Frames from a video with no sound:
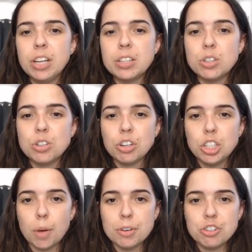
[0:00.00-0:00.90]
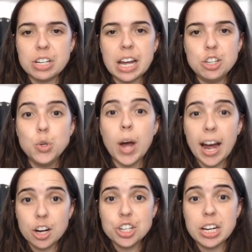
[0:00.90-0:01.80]
get to stoichiometry, and you
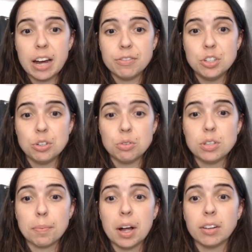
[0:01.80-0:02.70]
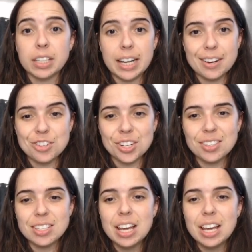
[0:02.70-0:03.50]
actually have to do some calculations.